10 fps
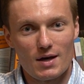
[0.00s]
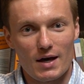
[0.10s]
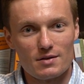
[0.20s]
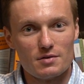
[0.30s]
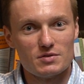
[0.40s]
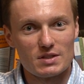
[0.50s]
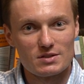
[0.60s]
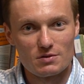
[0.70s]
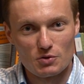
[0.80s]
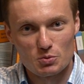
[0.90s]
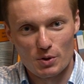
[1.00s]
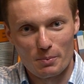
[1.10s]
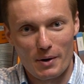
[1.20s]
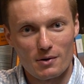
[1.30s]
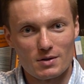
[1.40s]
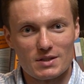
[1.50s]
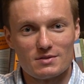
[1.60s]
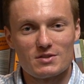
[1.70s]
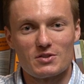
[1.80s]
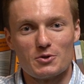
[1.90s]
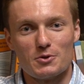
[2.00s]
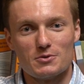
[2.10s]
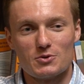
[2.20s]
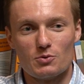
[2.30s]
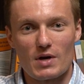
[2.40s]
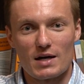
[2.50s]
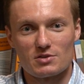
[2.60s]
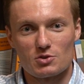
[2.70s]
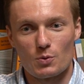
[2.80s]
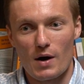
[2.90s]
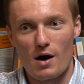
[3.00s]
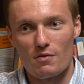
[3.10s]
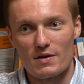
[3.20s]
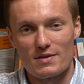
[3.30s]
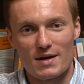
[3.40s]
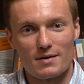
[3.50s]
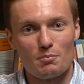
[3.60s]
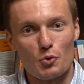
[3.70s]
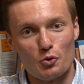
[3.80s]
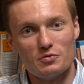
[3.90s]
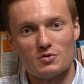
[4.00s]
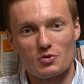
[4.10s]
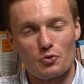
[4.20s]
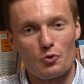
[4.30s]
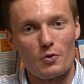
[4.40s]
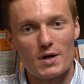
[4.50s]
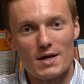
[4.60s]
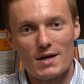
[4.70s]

I lived in Silver Spring, Maryland until 2012 and then moved to